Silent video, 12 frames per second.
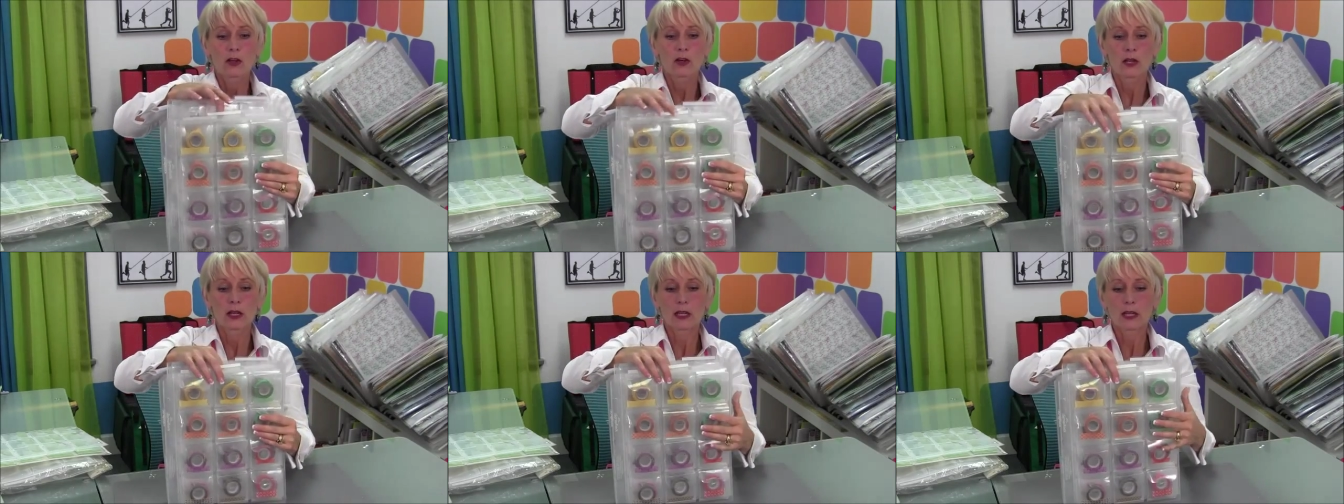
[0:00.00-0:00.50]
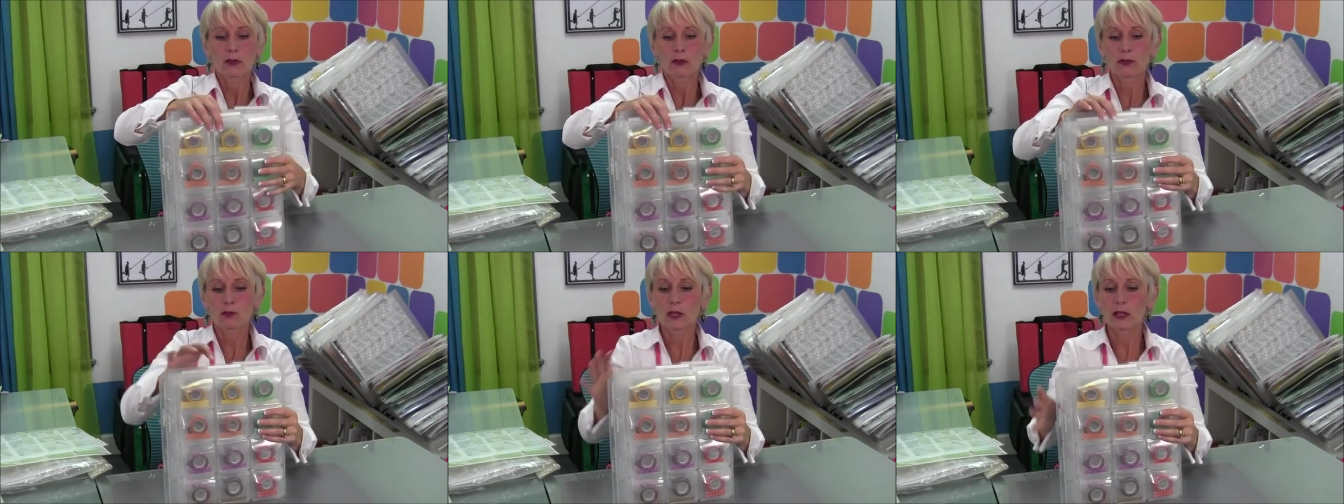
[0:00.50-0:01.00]
You're going to get
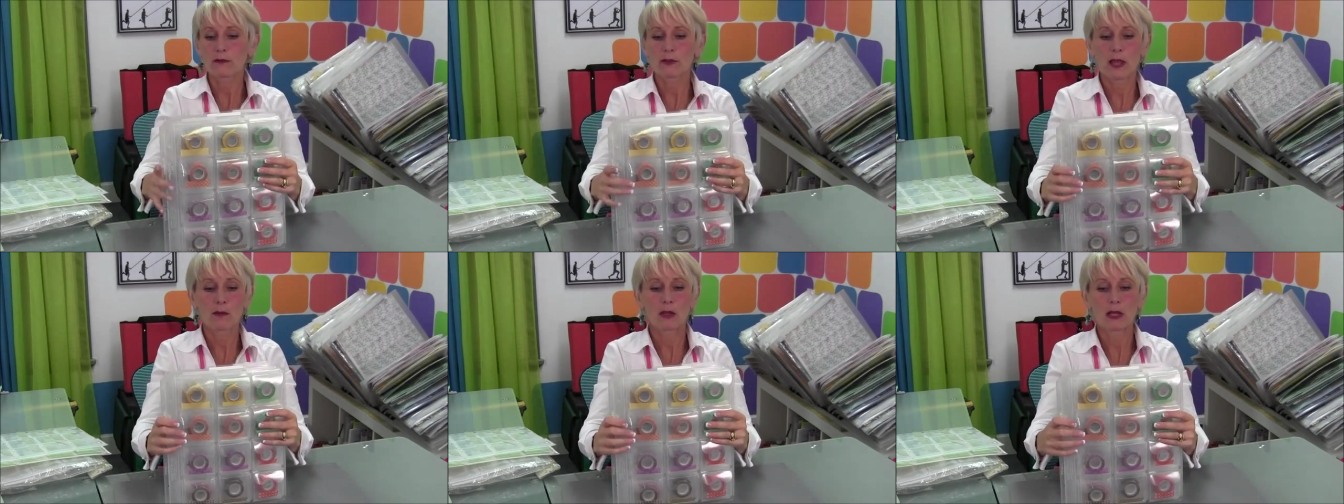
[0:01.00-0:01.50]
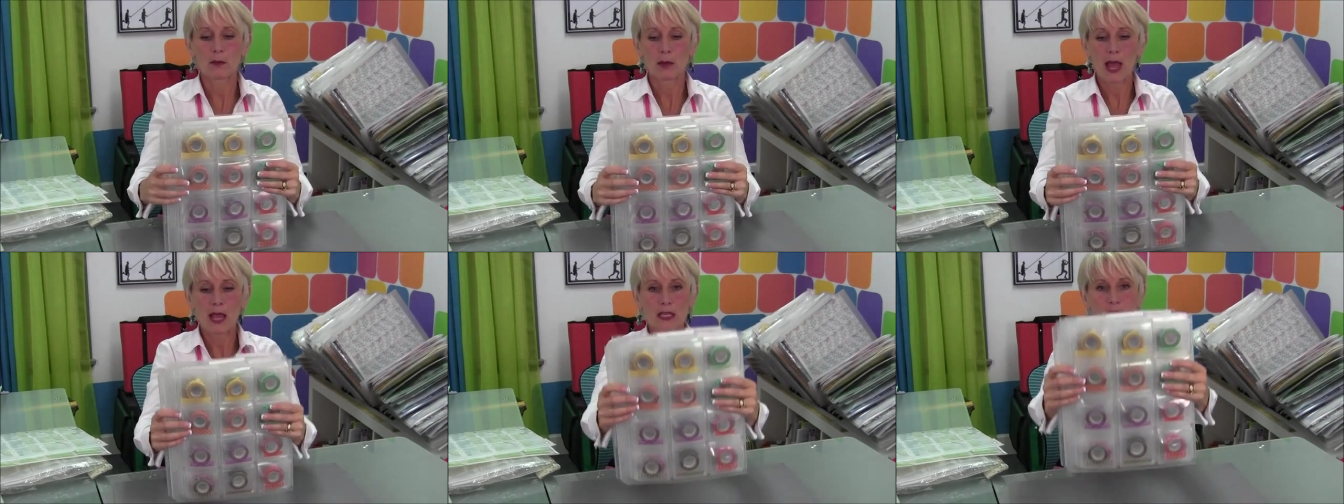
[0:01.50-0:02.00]
three of them in a
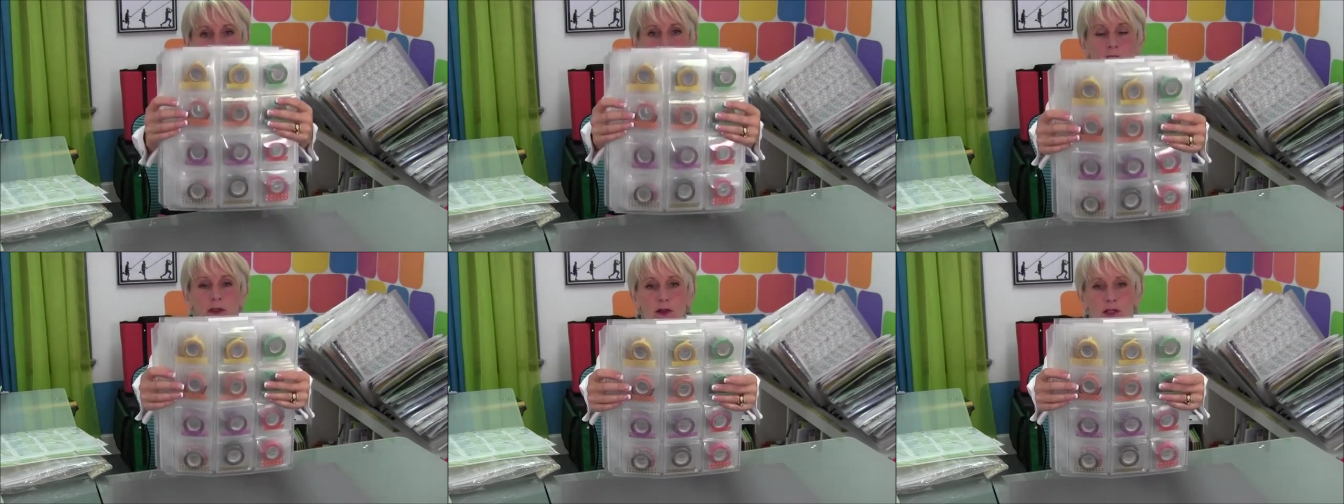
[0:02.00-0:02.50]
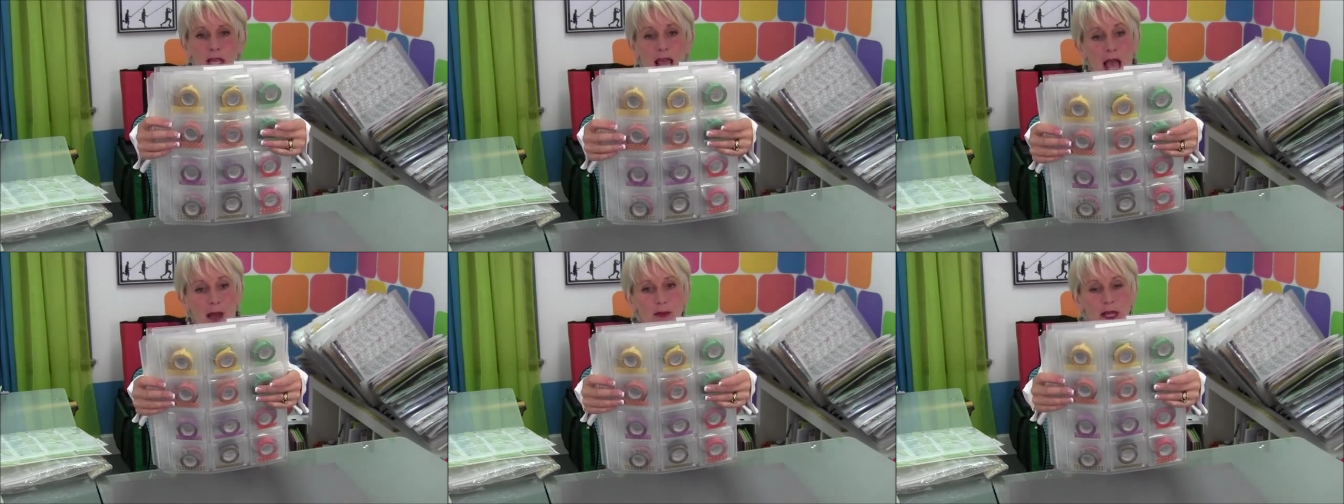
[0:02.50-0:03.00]
package and they're
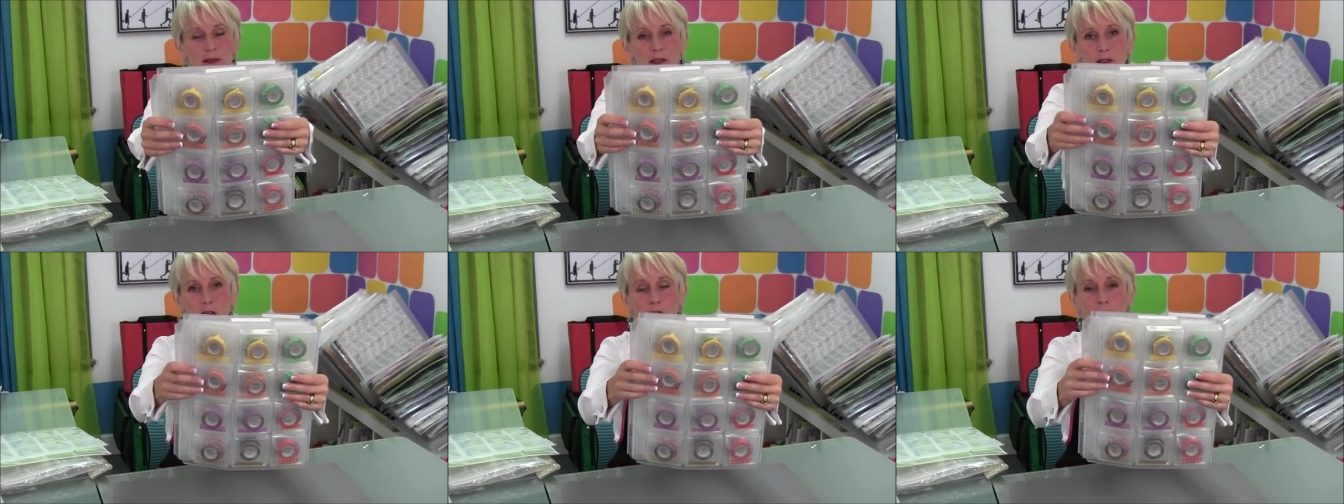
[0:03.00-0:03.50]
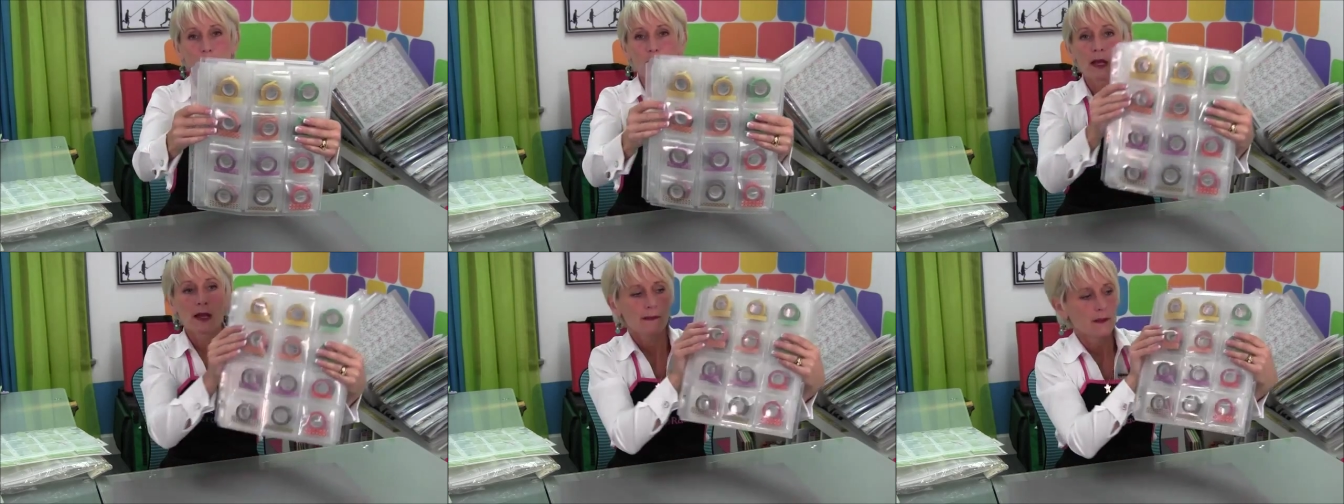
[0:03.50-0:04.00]
tabbed at the top.